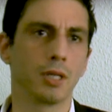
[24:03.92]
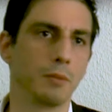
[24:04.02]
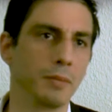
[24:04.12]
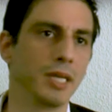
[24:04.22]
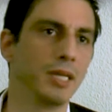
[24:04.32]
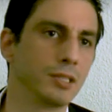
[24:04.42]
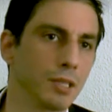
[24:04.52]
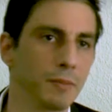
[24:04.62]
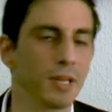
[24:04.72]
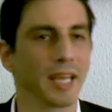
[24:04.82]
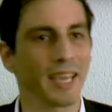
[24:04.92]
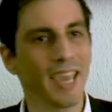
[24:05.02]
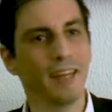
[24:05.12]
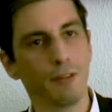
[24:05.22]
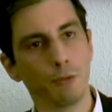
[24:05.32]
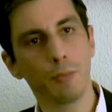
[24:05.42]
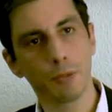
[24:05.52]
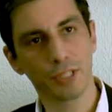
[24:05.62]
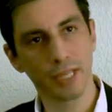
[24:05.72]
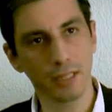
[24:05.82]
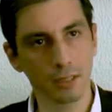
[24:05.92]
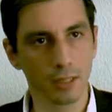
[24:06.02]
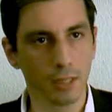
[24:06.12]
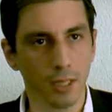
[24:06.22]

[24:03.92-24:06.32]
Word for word: at the beginning something like 83%.